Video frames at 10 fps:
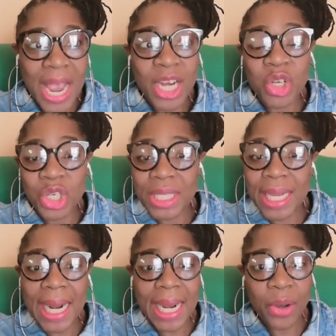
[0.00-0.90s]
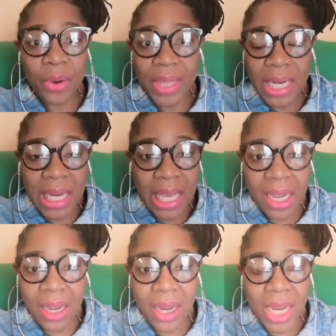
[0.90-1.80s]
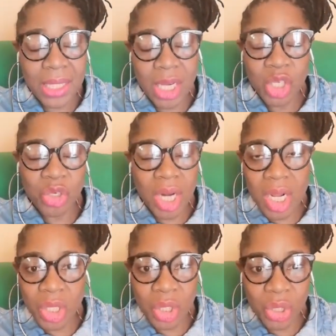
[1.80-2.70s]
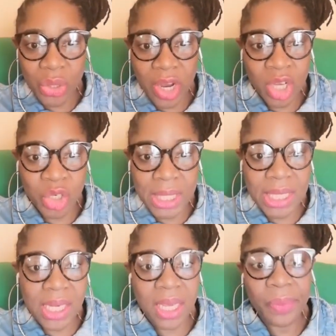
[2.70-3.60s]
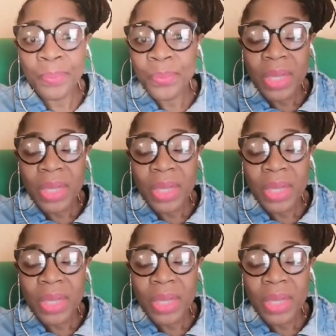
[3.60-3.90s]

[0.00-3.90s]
and you just click on the link. It's $100 to join, 100 TT.